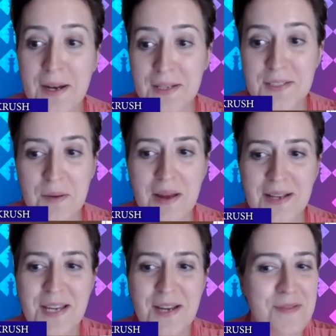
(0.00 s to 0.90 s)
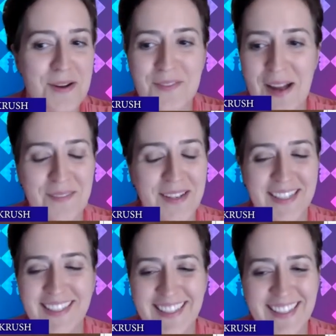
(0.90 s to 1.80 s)
is an amazing move. I mean,
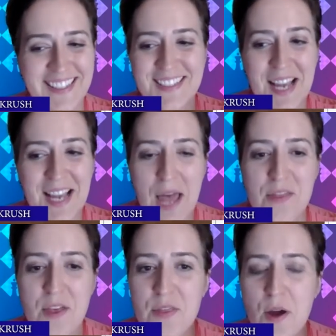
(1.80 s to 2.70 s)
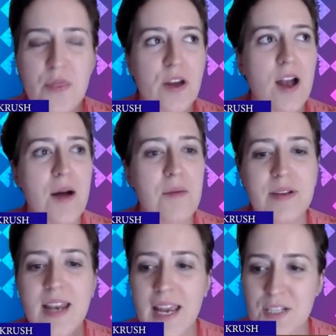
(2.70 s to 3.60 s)
it's the
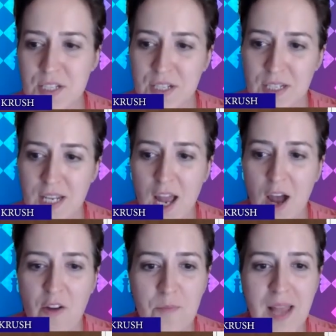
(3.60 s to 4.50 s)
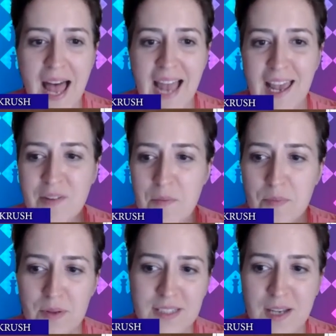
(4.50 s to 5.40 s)
combination of black having
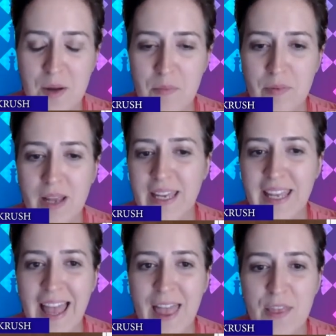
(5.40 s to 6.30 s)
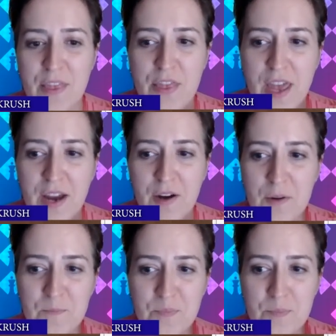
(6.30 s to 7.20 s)
built up like their
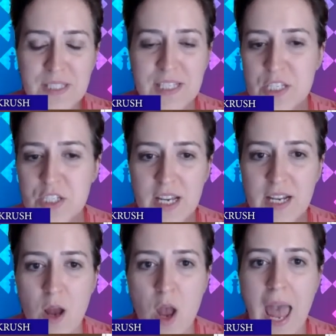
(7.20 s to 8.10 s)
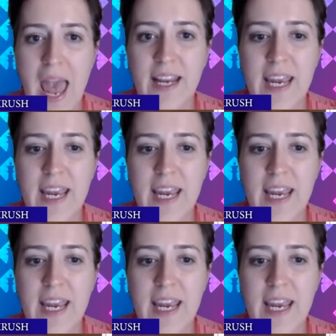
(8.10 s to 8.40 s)
position and